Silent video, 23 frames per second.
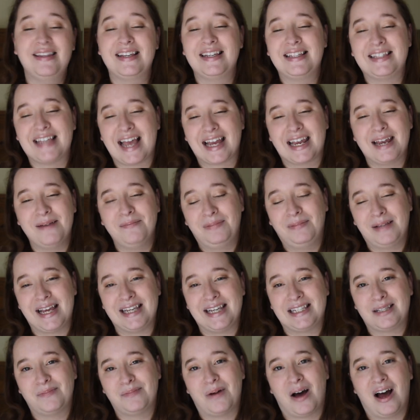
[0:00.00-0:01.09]
the second
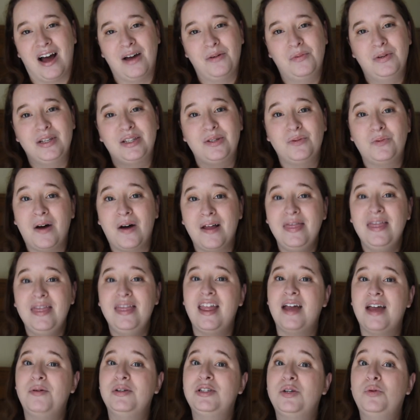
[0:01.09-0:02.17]
place spot was one
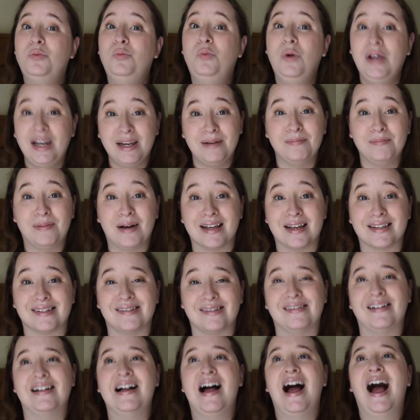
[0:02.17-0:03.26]
that was a wooden
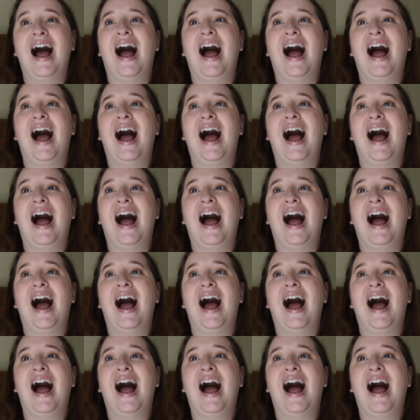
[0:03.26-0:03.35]
puzzle.